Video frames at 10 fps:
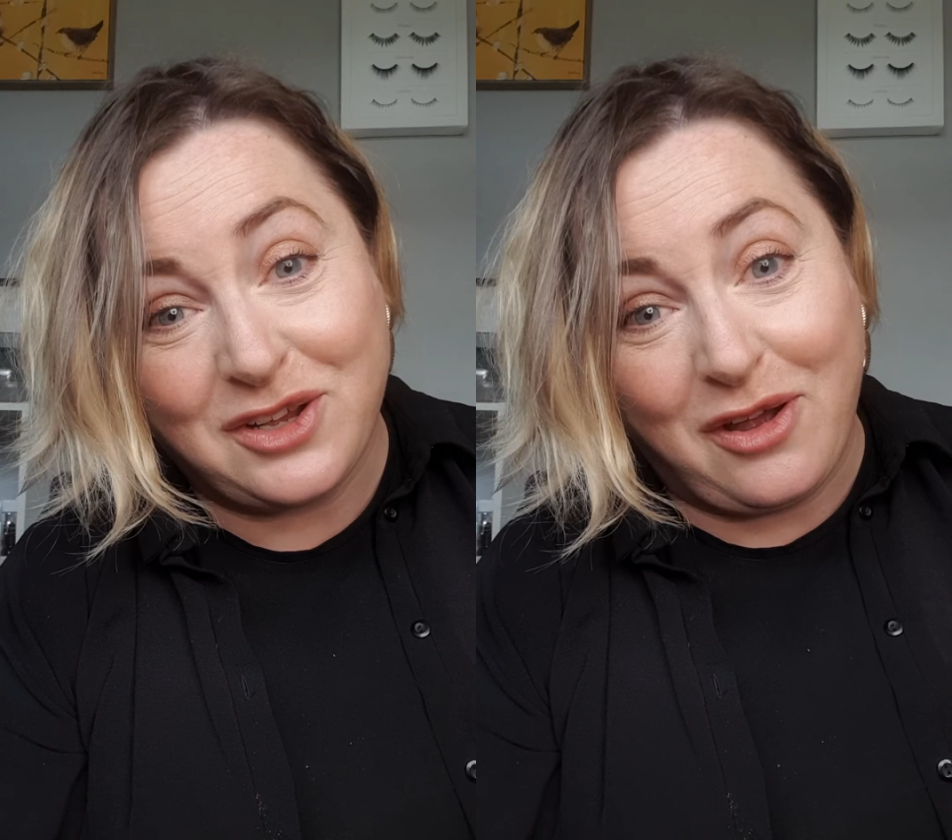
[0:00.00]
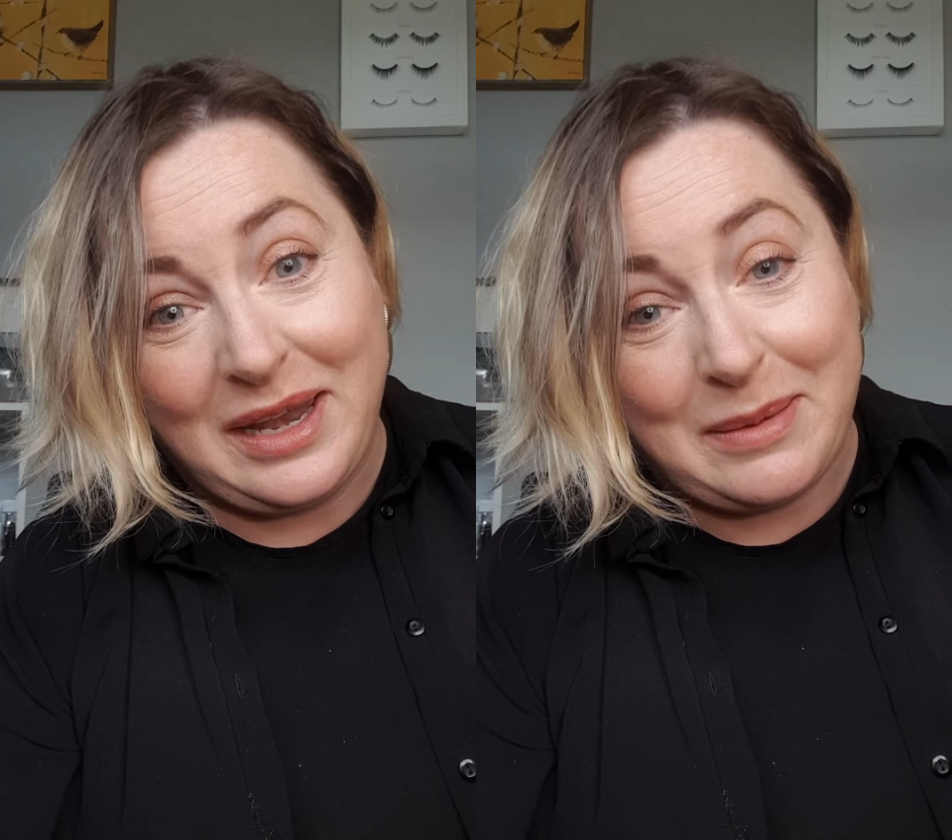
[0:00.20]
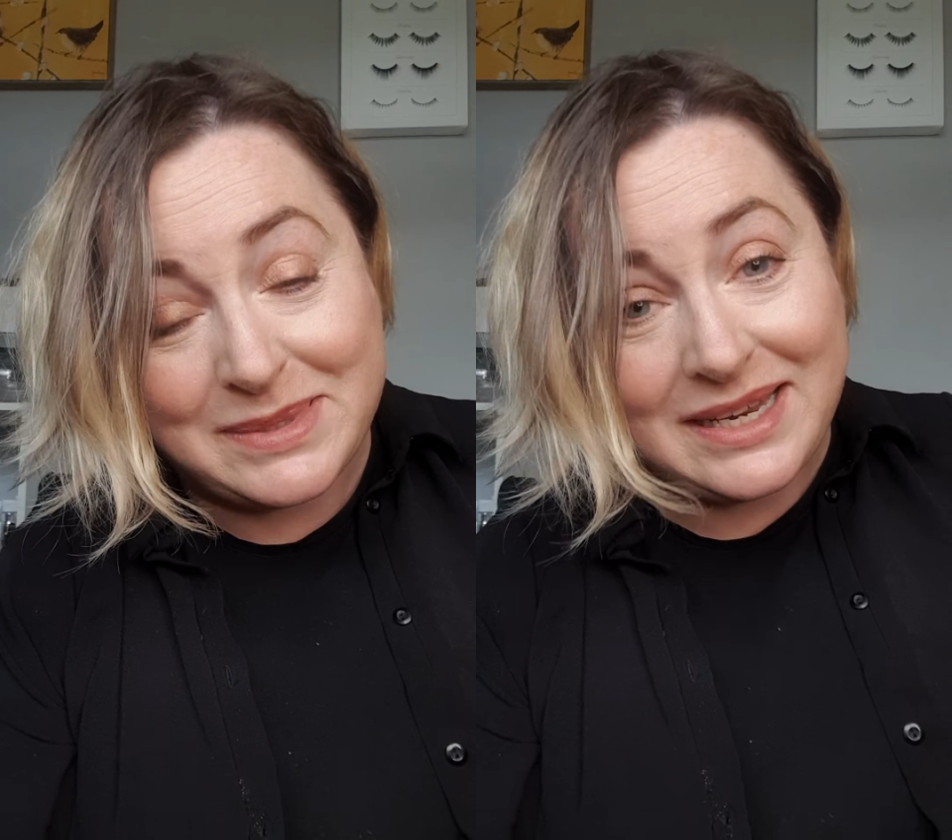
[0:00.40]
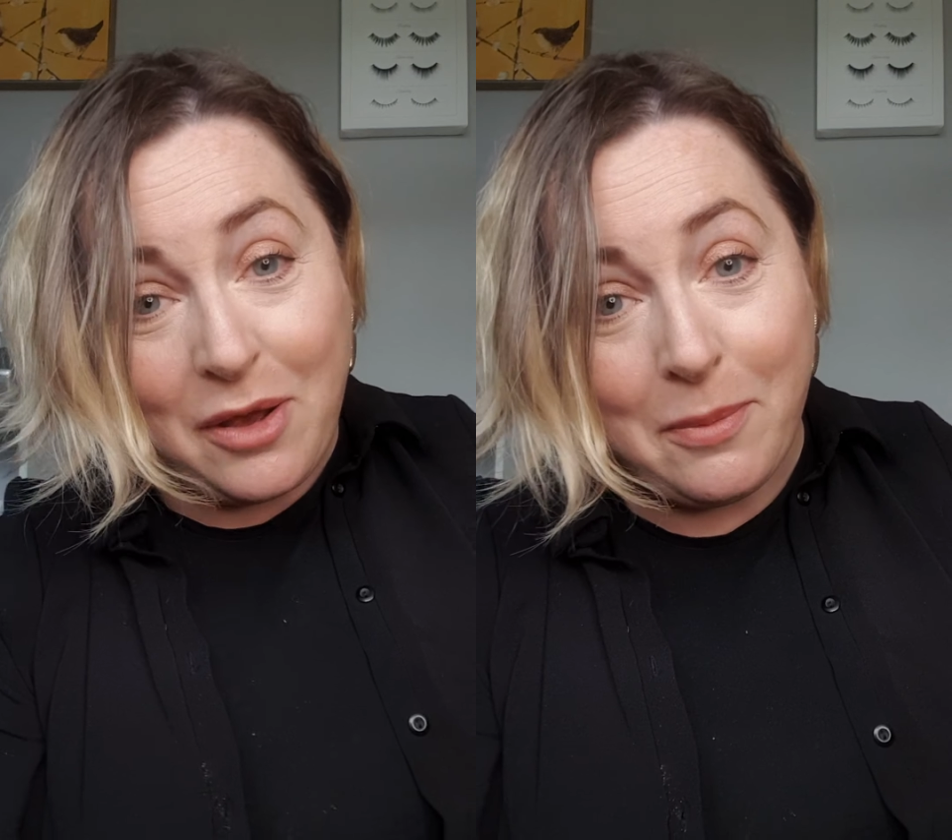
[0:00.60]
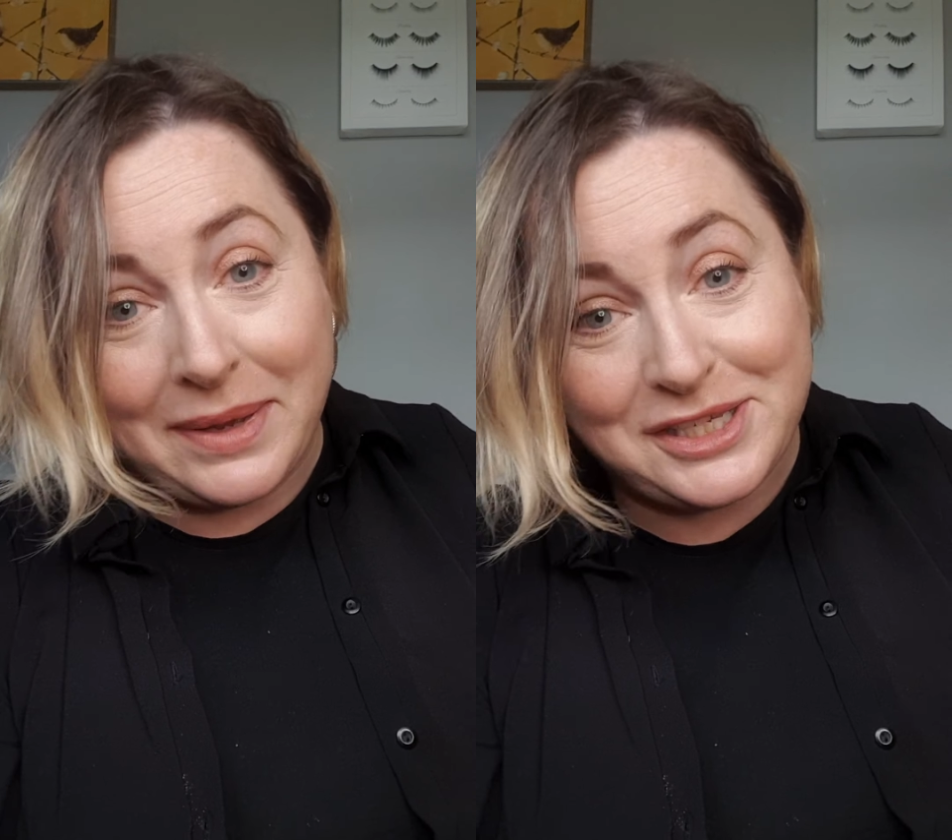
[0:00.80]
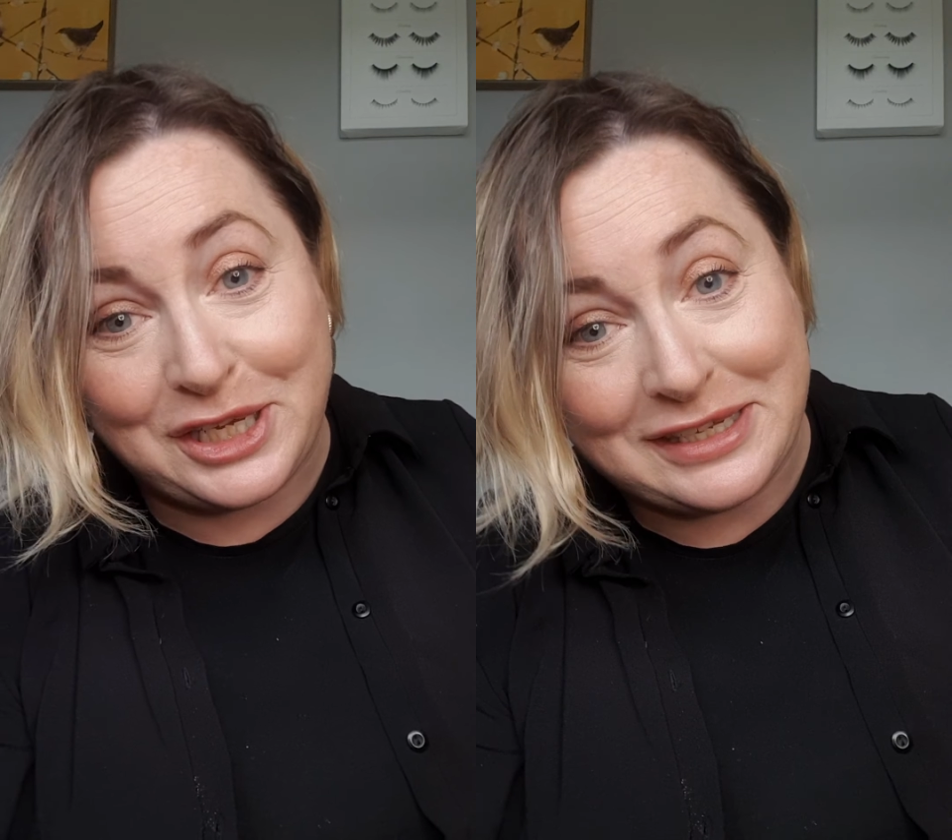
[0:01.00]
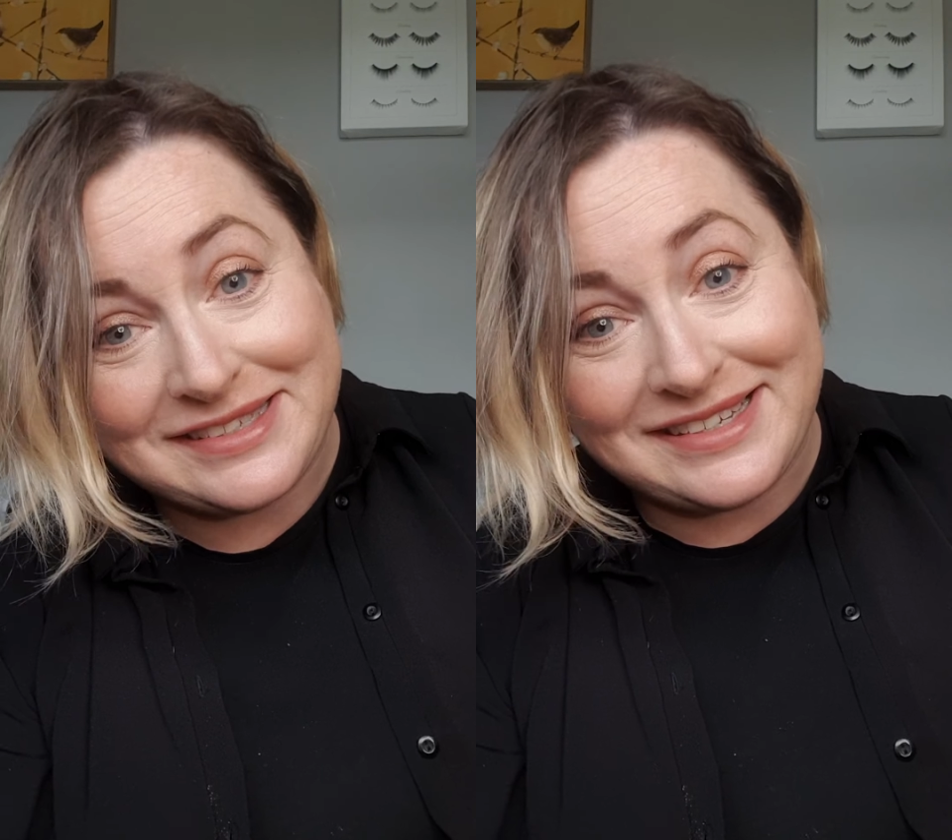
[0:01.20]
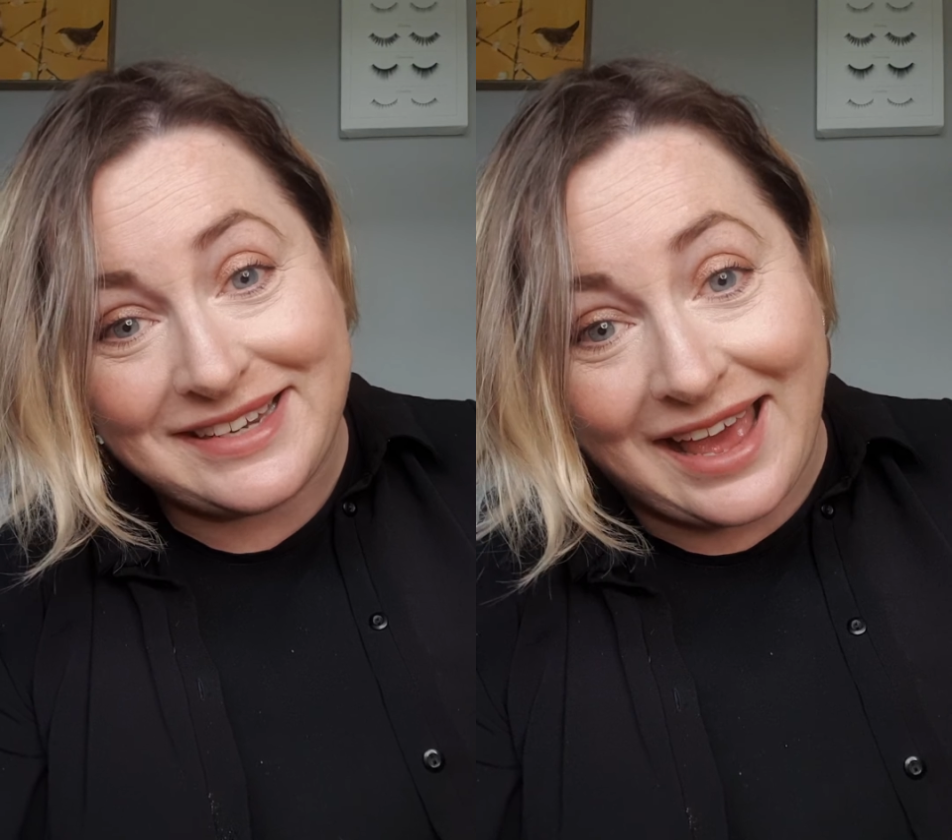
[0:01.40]
got lipstick on my cheeks
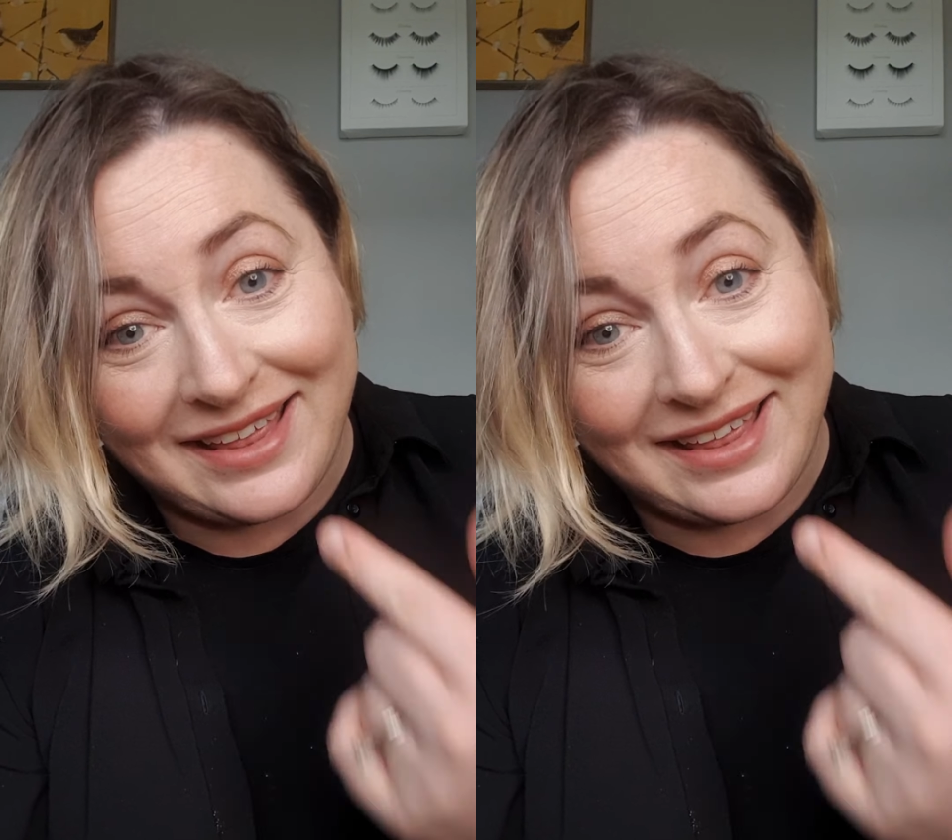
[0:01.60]
today.